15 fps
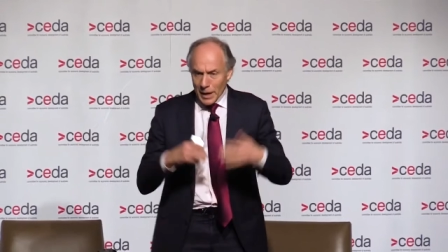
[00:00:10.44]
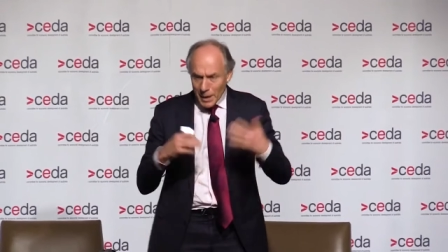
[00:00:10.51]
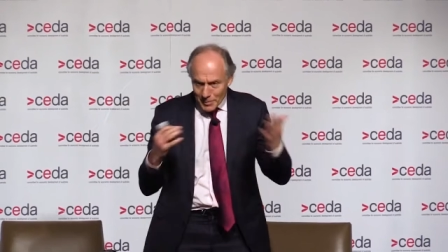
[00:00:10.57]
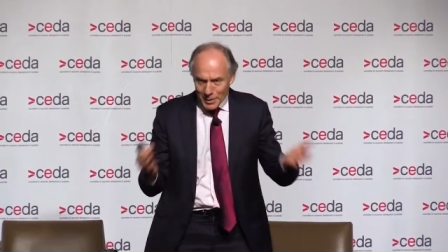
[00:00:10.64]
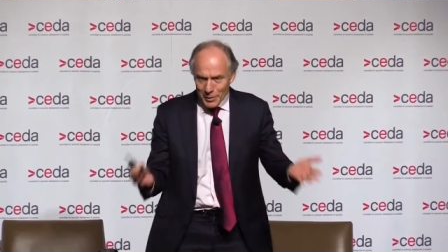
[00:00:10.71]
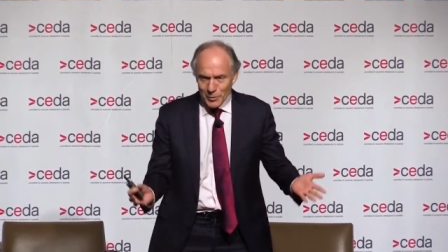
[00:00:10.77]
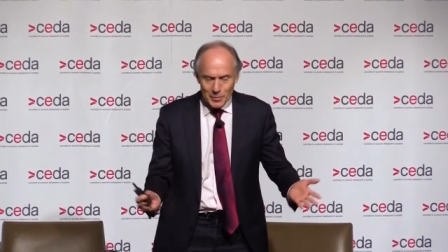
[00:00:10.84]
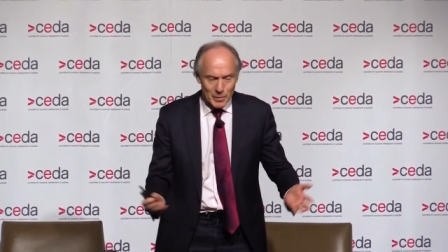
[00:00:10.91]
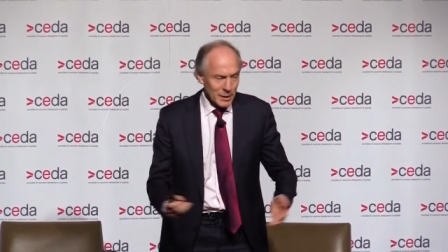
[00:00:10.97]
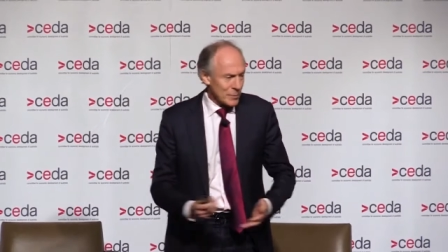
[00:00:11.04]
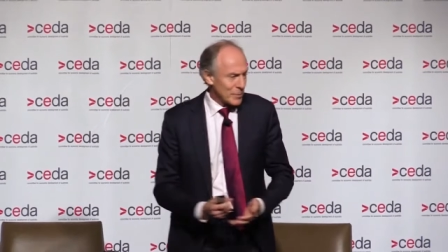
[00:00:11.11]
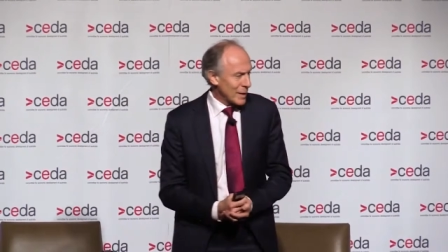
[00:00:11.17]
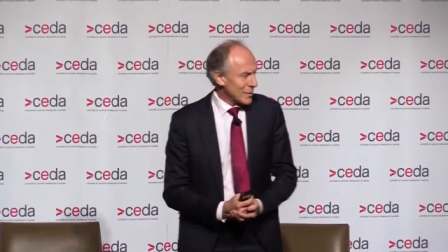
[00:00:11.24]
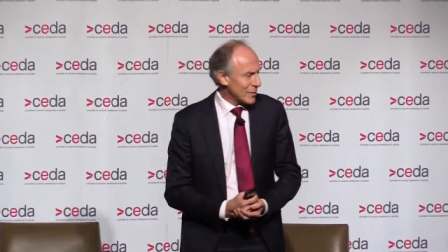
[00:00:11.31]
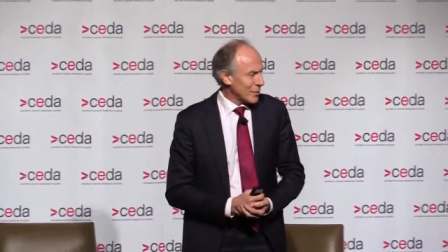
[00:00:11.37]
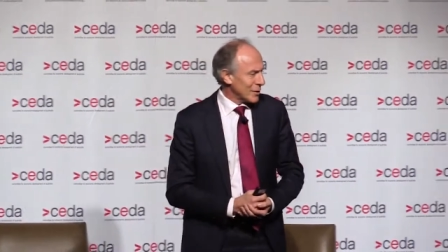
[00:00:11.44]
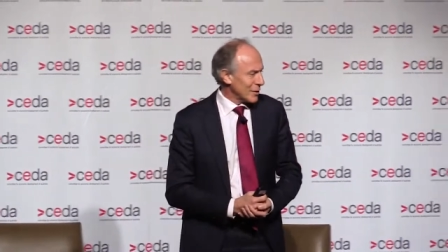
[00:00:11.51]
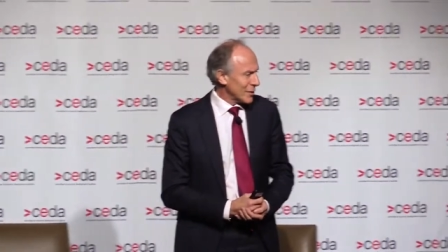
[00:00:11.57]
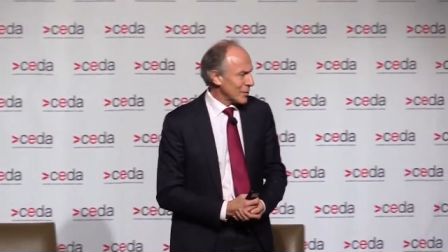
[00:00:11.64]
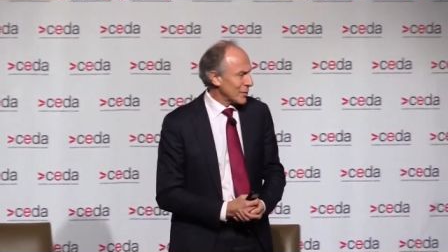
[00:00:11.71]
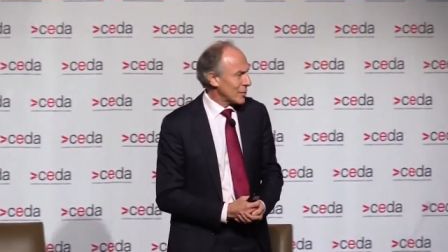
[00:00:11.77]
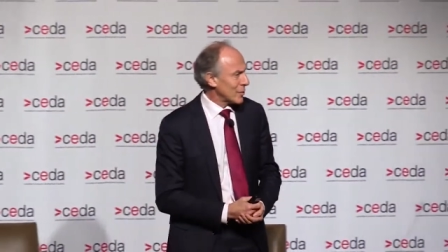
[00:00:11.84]
I am here in my
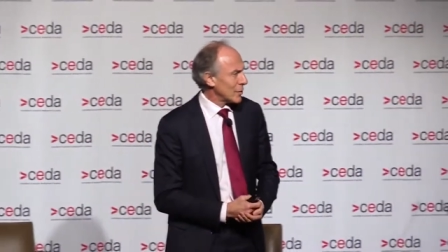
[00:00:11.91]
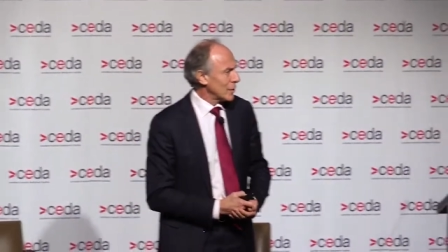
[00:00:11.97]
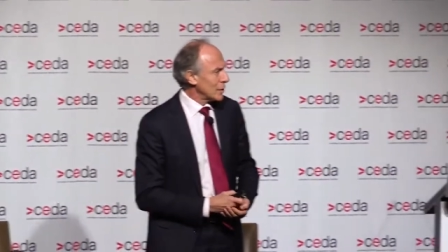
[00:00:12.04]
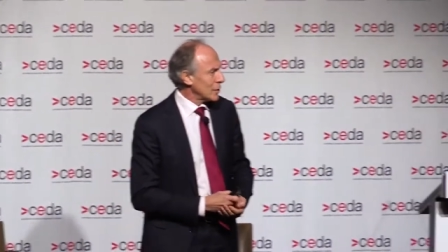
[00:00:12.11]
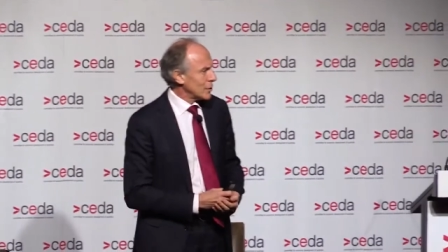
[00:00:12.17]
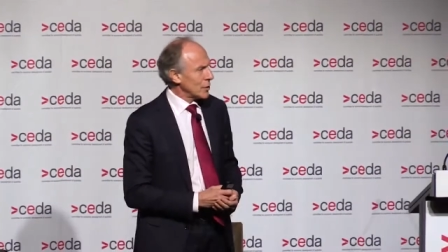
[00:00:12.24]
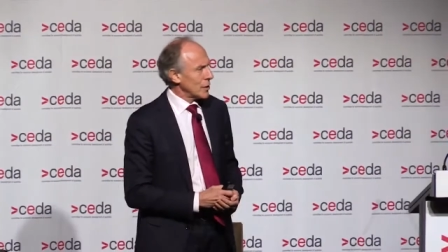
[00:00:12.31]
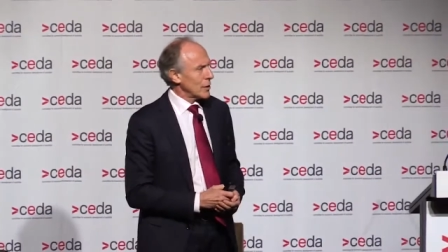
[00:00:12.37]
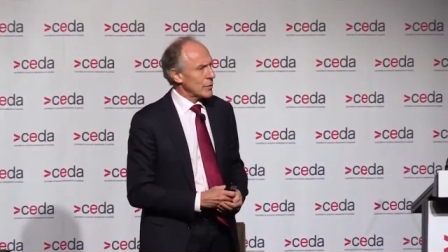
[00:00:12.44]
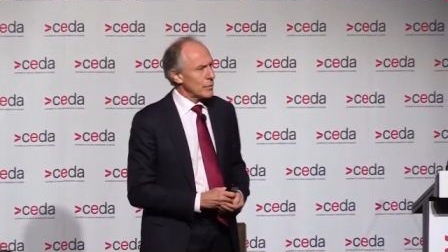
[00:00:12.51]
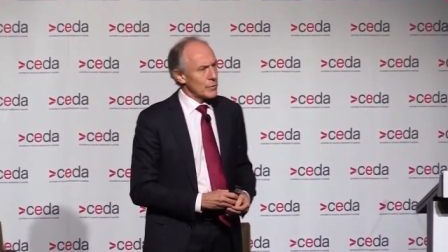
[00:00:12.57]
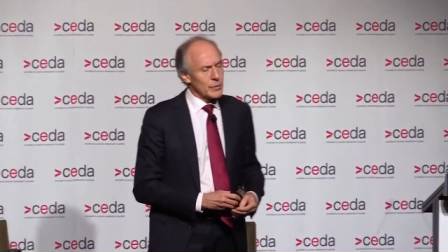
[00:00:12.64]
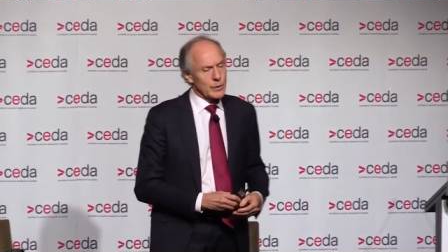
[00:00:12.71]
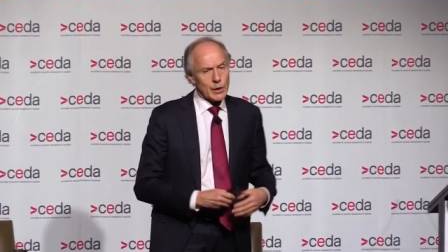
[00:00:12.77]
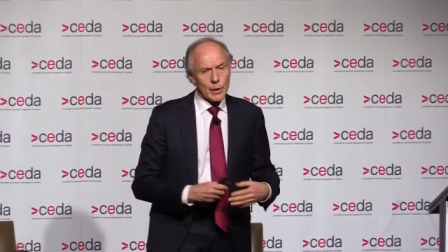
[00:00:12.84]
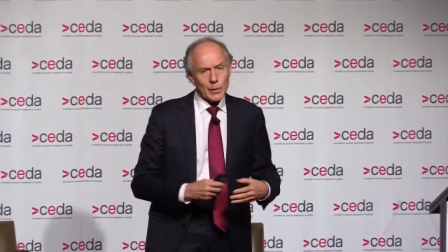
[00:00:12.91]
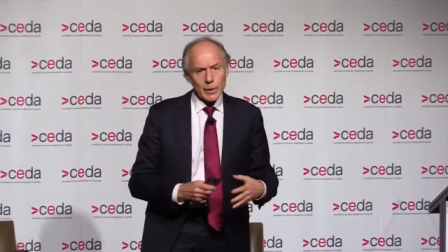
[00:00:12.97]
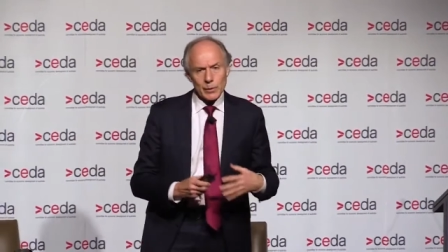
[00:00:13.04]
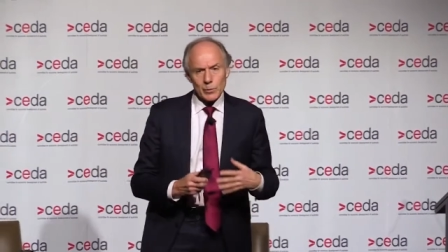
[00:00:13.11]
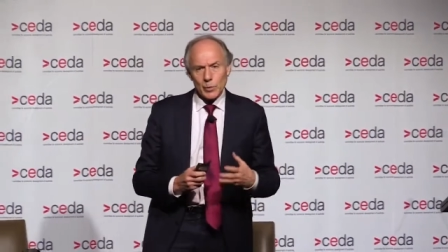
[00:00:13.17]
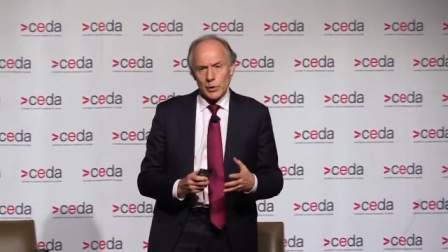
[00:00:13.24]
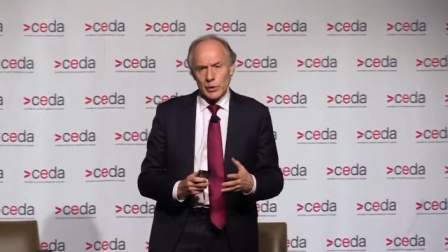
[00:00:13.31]
capacity as the chair of the
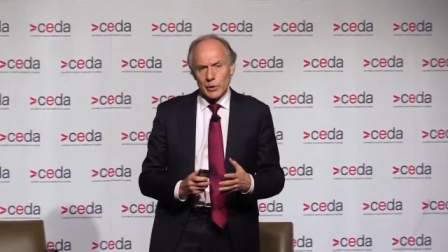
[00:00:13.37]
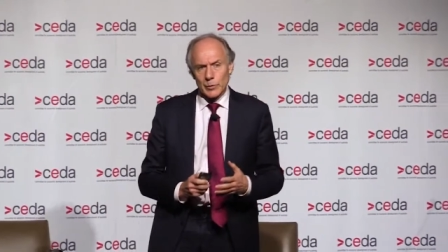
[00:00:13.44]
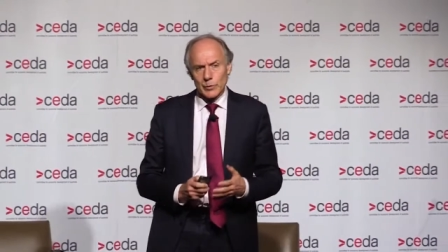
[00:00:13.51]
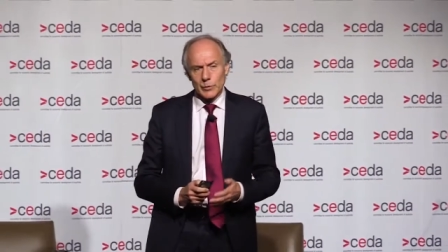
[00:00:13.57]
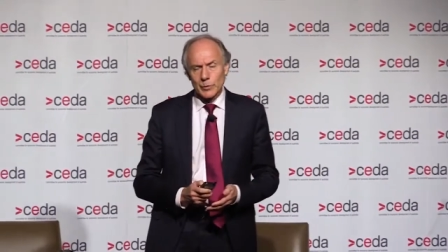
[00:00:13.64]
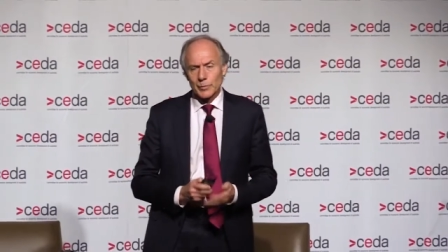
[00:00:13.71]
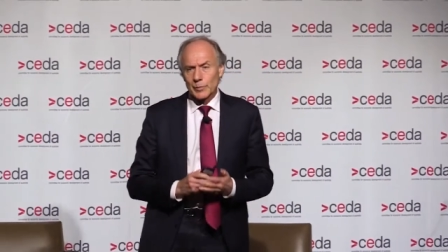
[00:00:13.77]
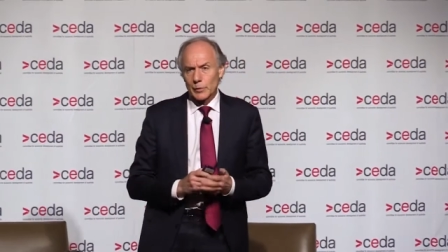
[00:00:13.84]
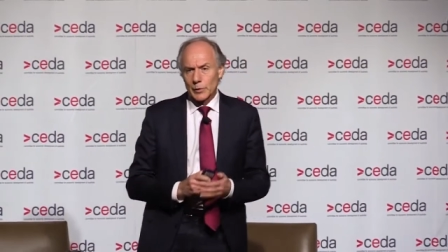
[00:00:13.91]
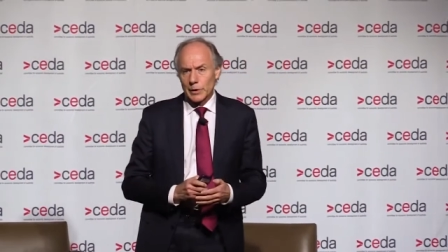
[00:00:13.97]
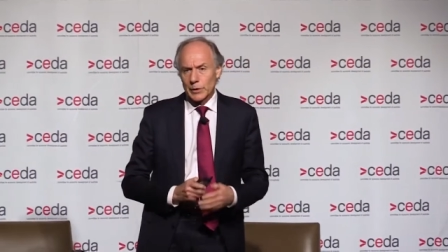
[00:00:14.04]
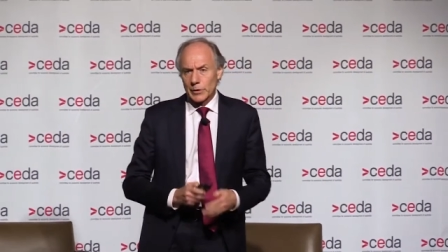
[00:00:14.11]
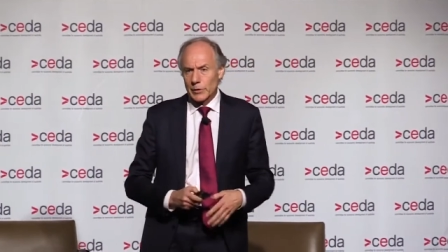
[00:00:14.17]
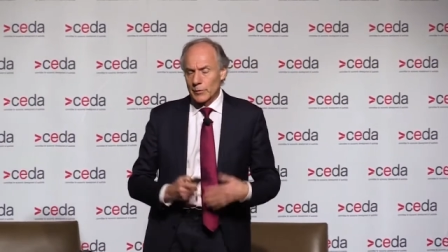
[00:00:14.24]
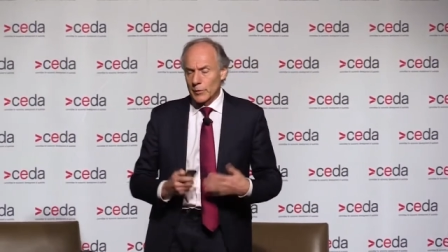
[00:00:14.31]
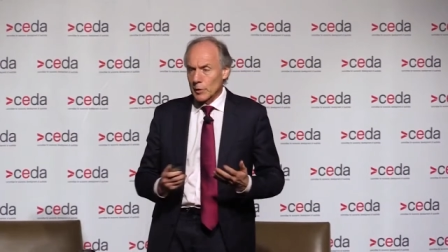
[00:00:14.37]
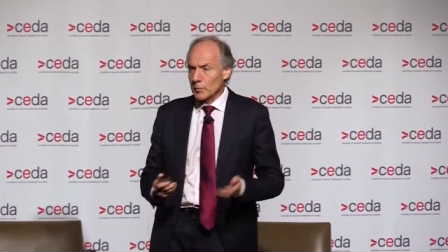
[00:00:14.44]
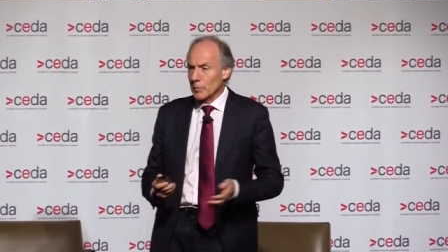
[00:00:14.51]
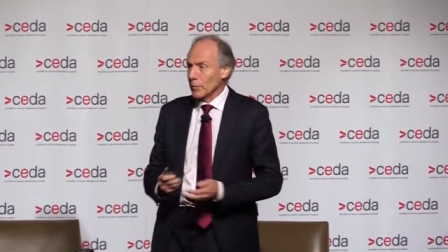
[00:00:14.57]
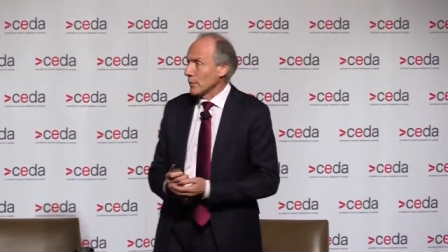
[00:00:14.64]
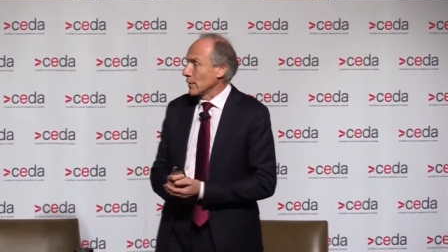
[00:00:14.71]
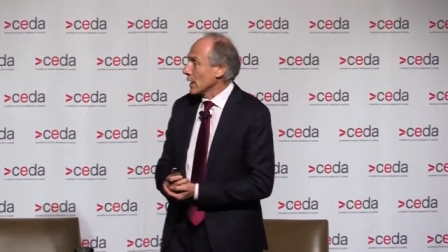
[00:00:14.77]
COAG Working Group looking at the
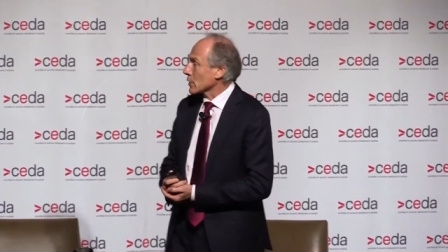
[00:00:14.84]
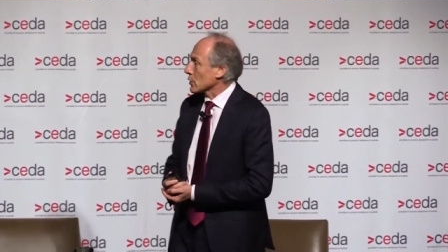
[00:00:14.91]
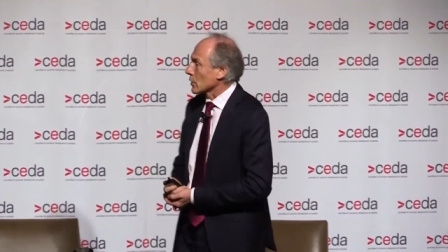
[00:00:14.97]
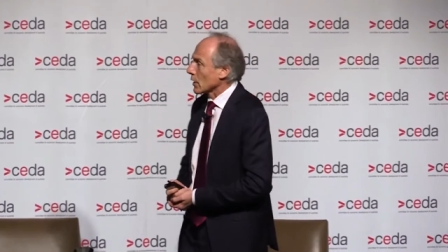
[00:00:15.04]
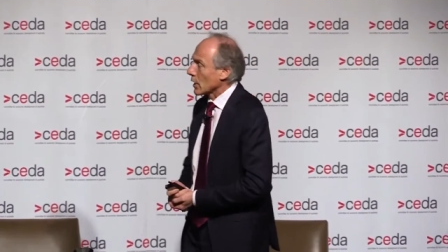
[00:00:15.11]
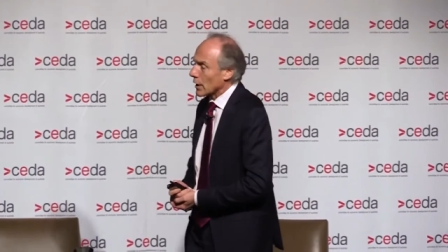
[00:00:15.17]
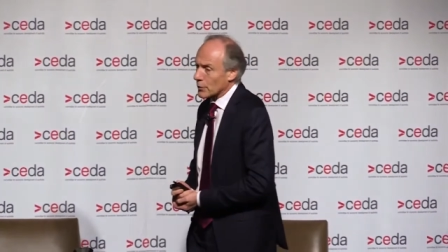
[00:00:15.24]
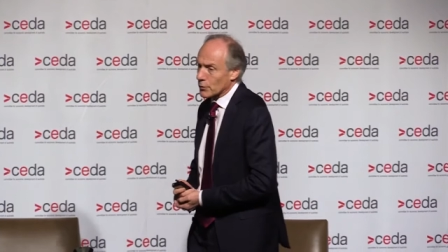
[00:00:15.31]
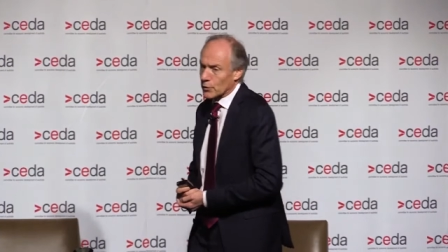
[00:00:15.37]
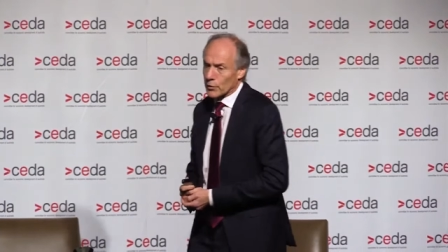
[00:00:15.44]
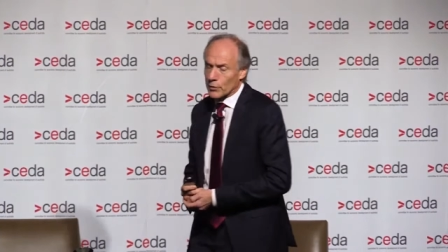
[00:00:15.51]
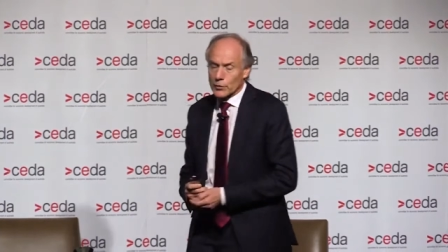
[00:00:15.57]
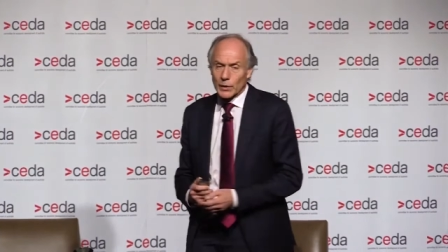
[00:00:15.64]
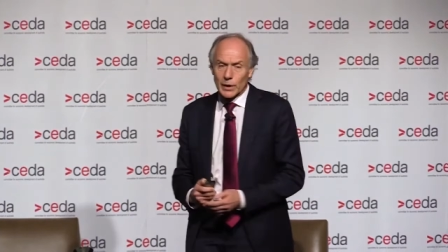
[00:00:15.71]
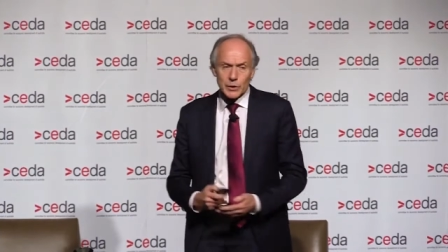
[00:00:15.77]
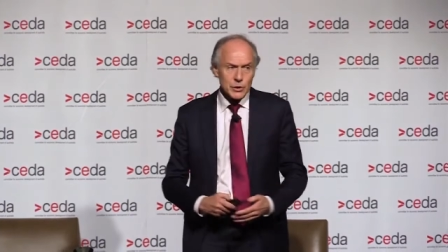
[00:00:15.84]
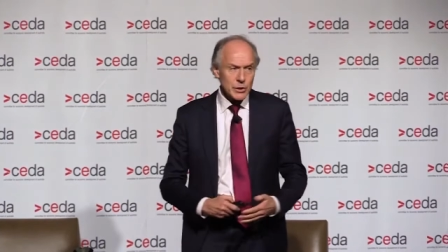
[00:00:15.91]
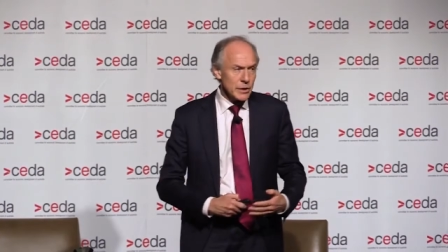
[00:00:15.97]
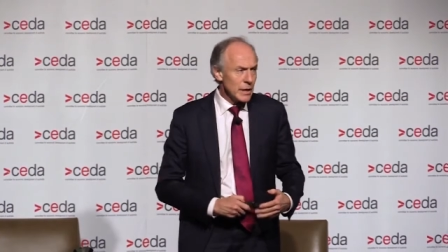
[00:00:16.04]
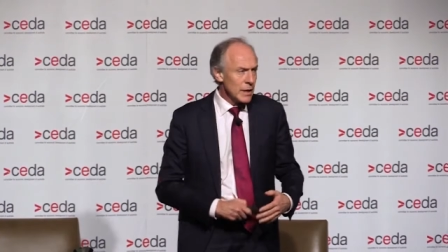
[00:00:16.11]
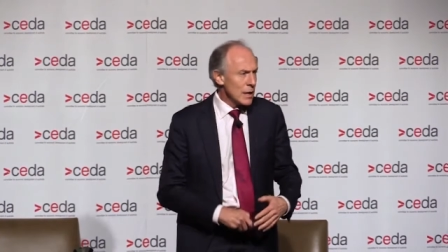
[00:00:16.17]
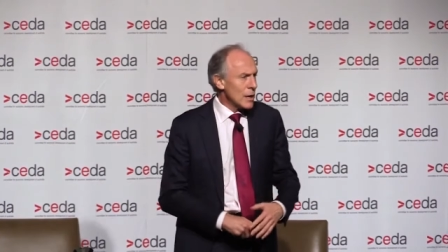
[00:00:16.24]
development of national hydrogen
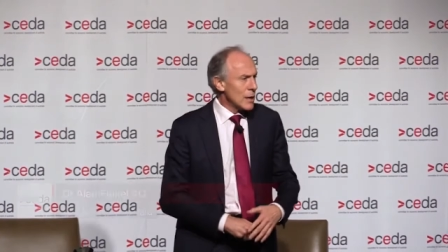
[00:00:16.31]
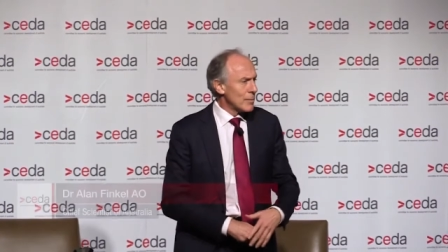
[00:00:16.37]
strategy,